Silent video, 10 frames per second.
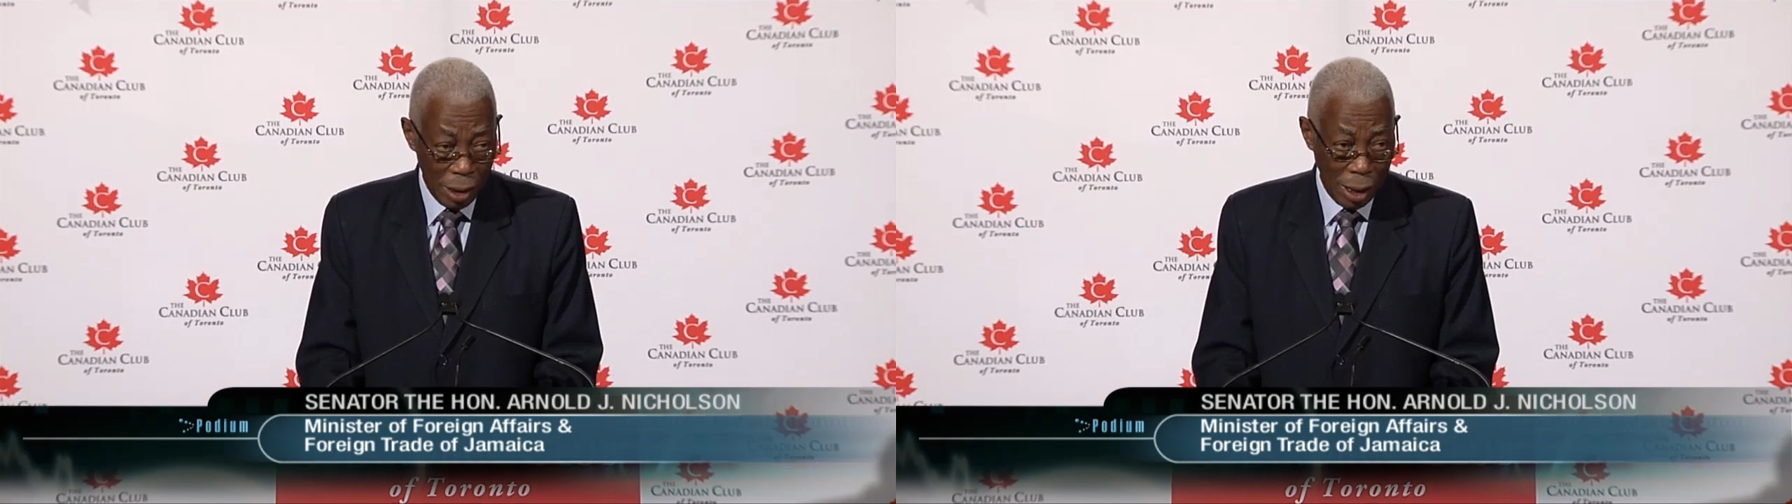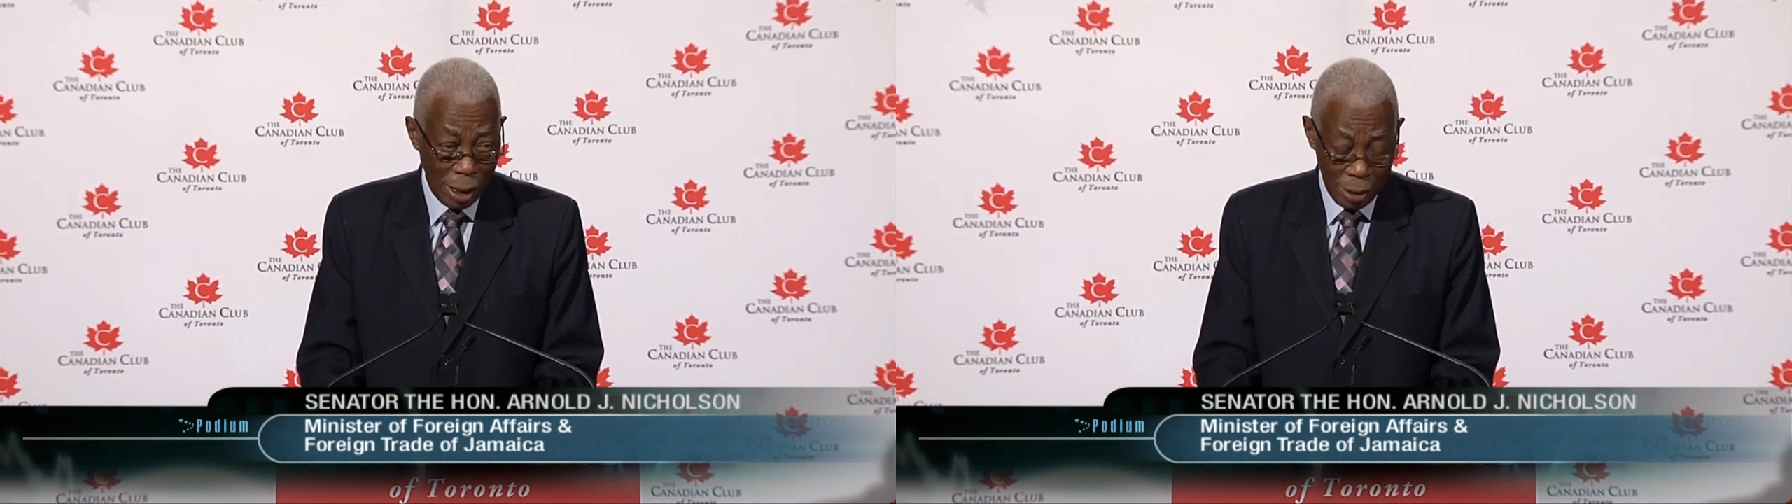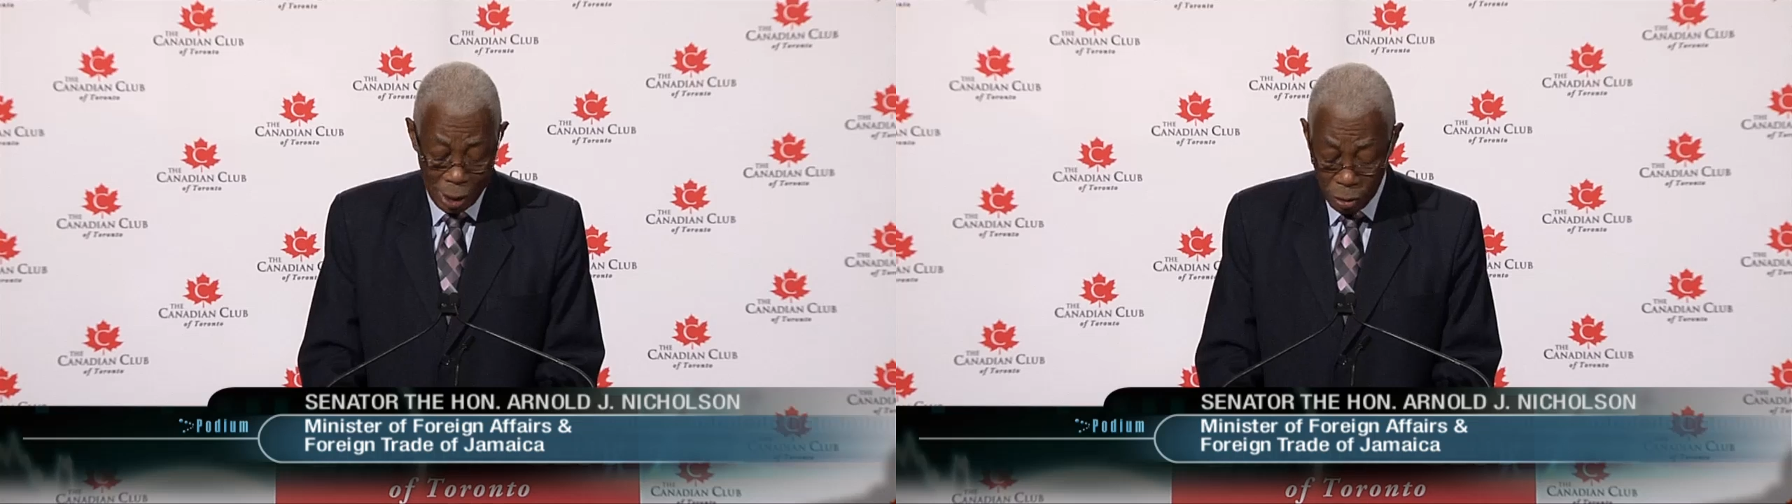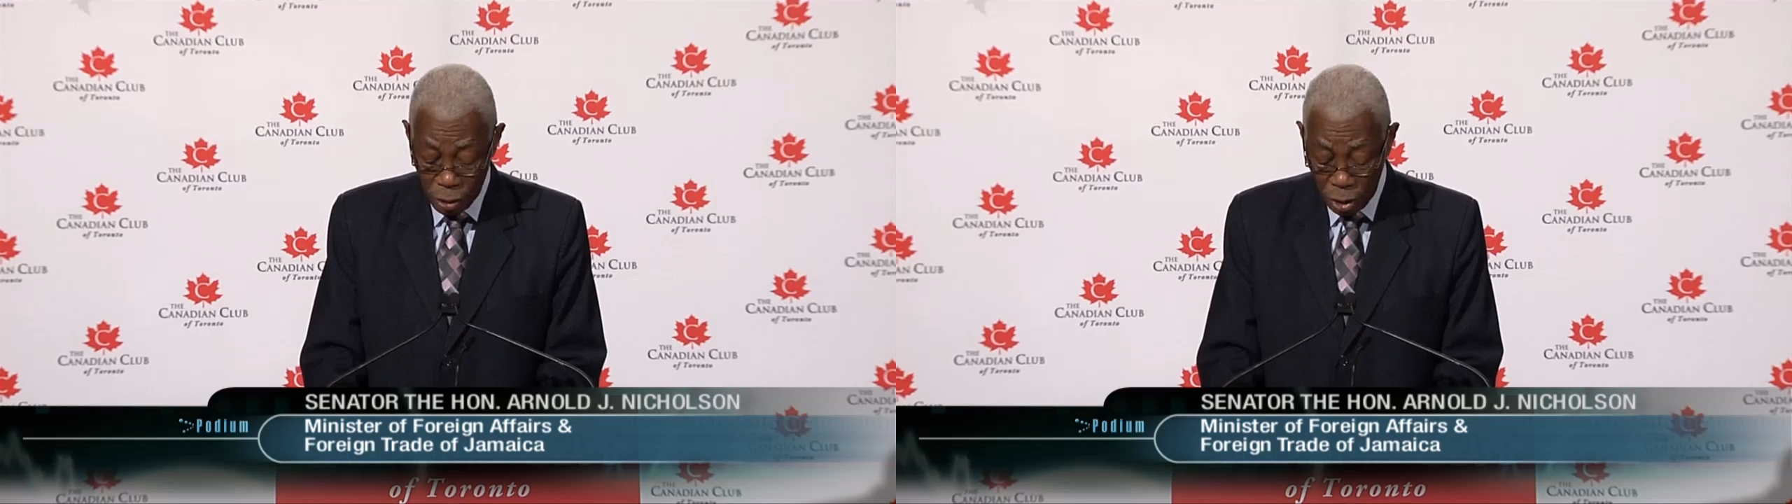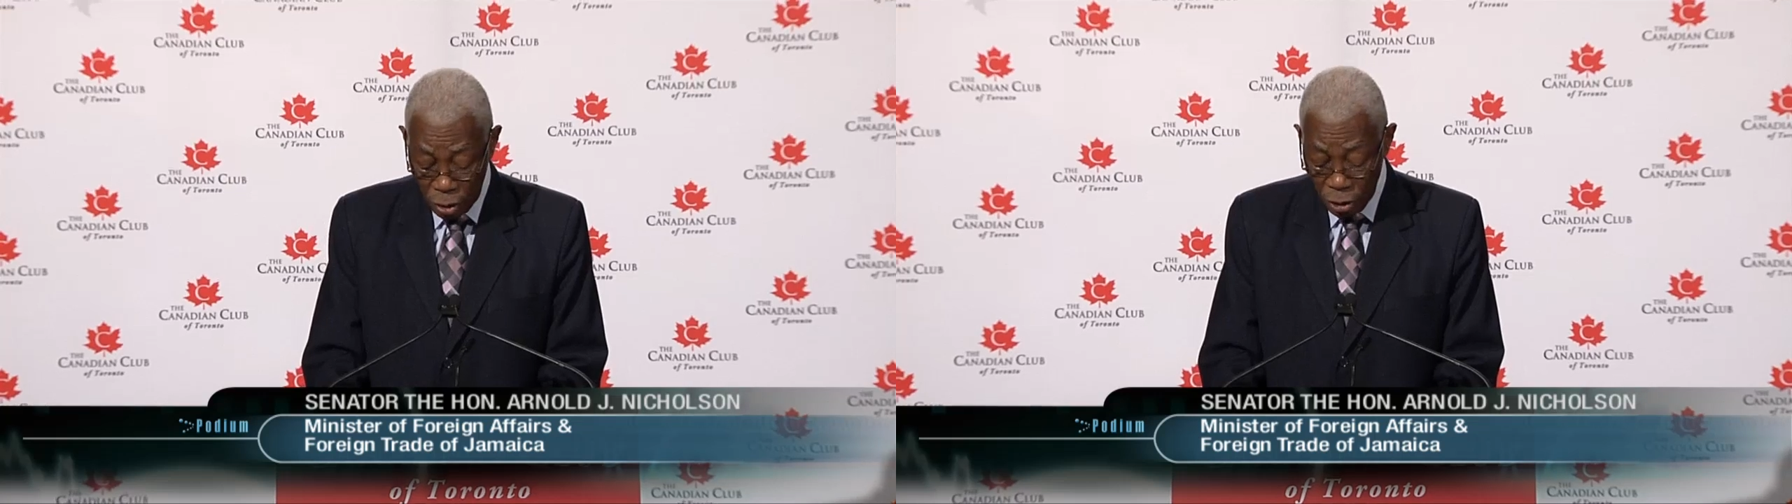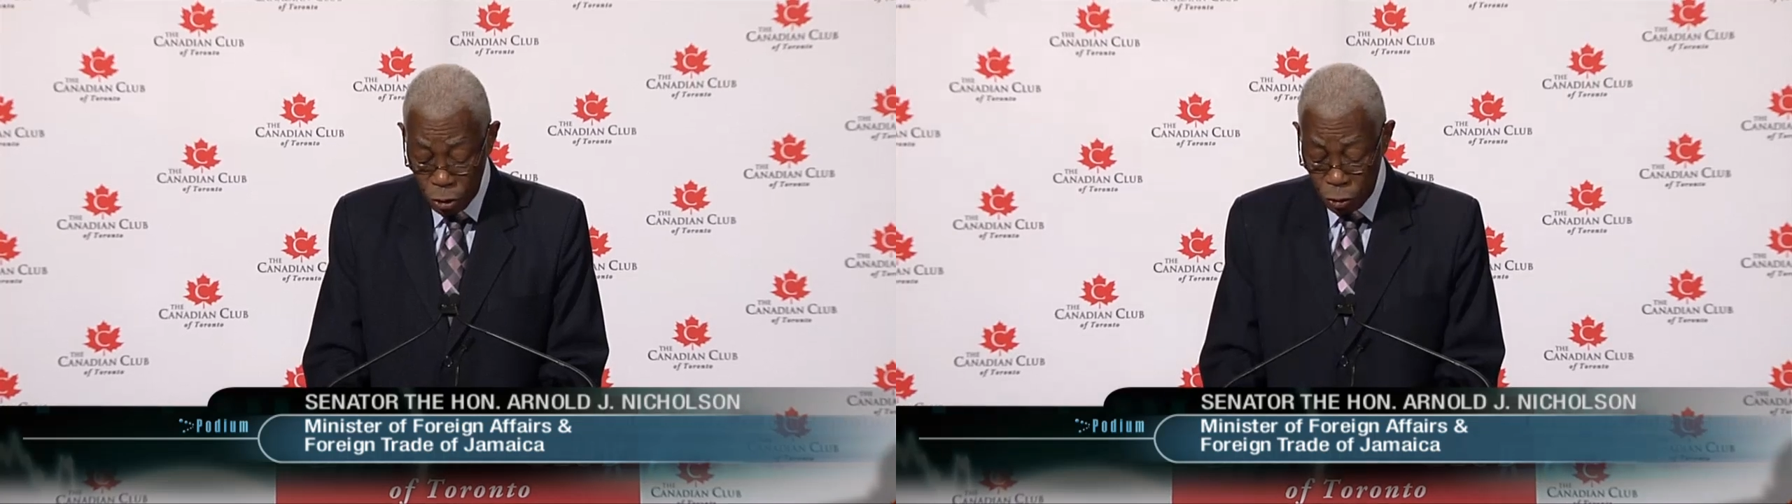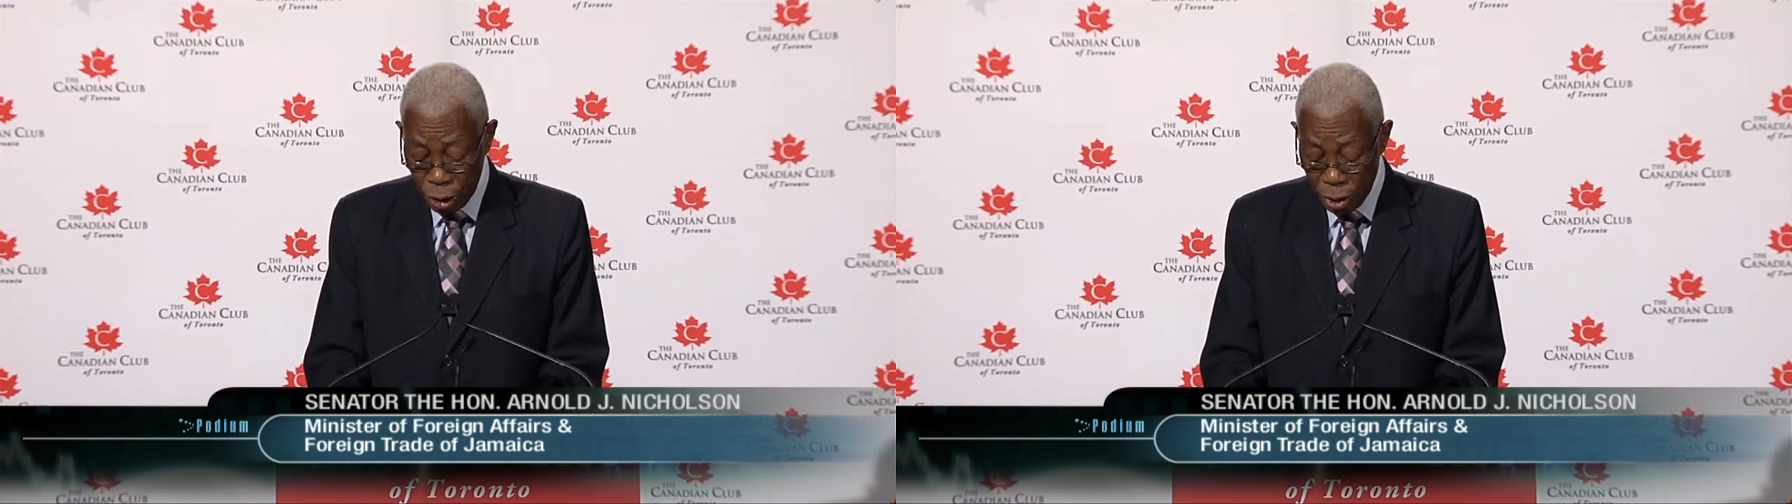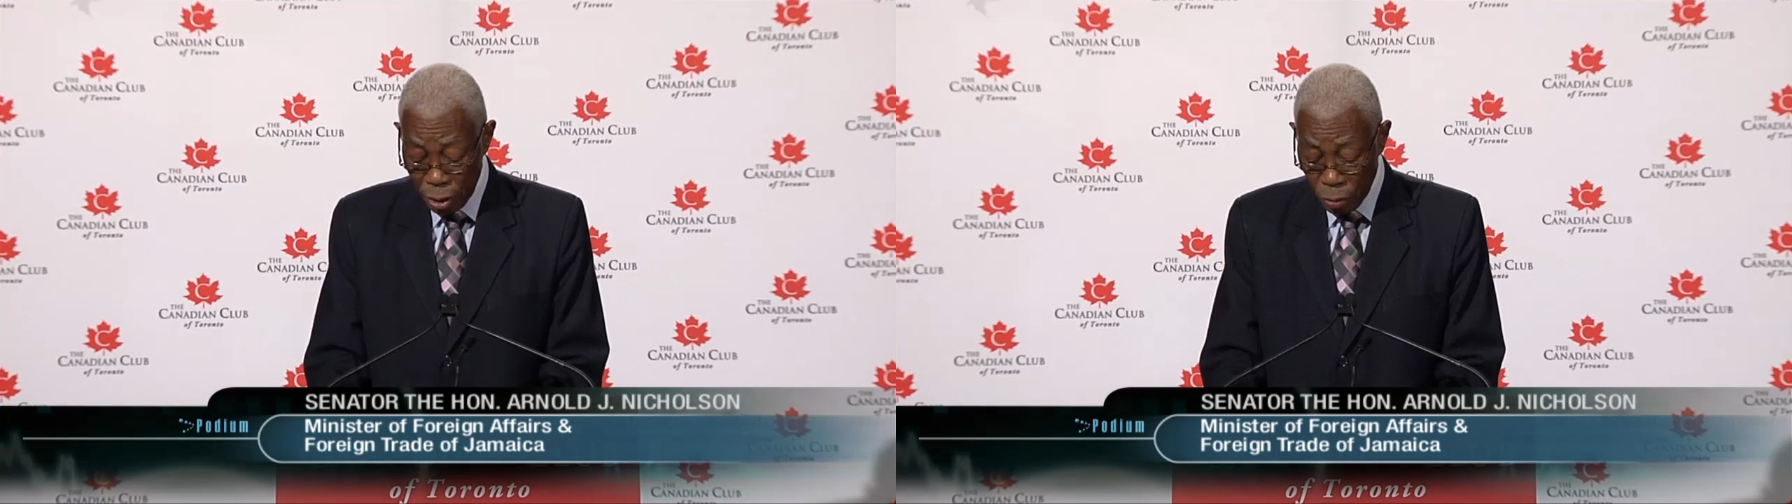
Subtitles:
and that our country